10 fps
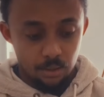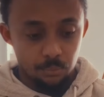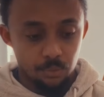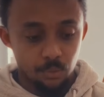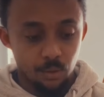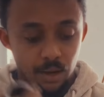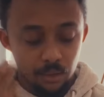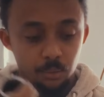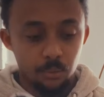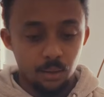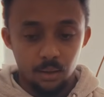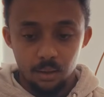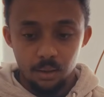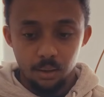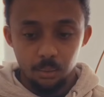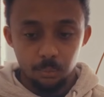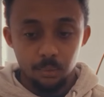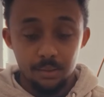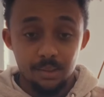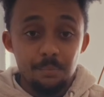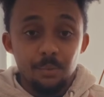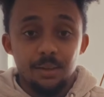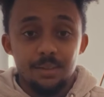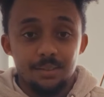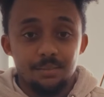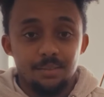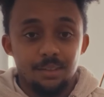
So how I'll assemble this,